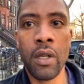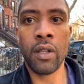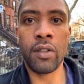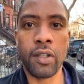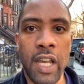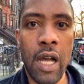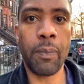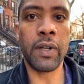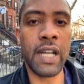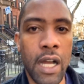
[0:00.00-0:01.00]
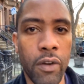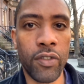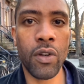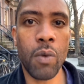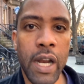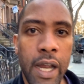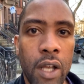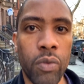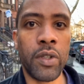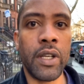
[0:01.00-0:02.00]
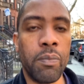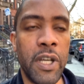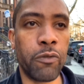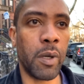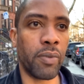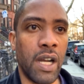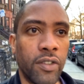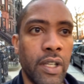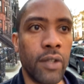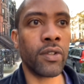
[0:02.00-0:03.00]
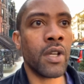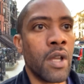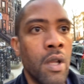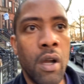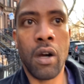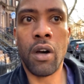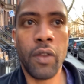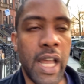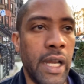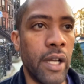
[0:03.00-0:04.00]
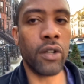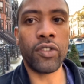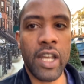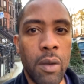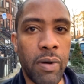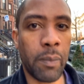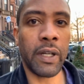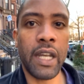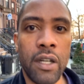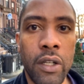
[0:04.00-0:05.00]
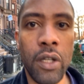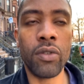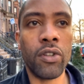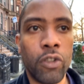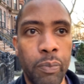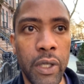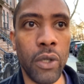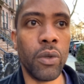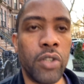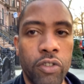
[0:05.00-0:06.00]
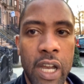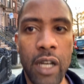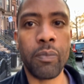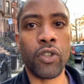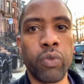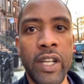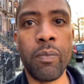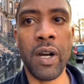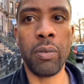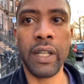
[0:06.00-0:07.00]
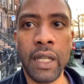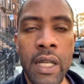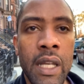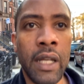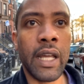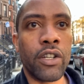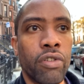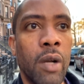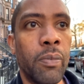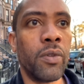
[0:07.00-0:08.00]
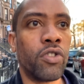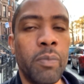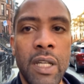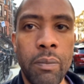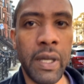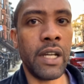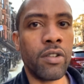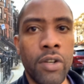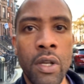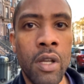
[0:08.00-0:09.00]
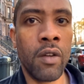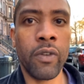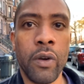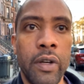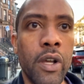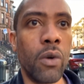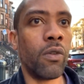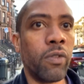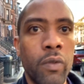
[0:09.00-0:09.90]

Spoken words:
the top of Congress and the White House with the impeachment process. All that hearsay and propaganda using the spew to try to persuade the public that Trump should be impeached for no